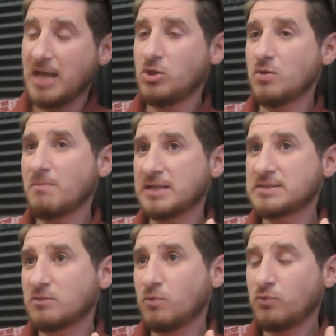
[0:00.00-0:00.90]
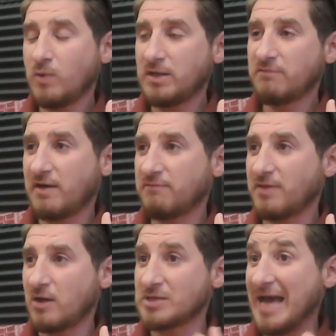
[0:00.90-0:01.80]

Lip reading: And you imagine that with $25,000,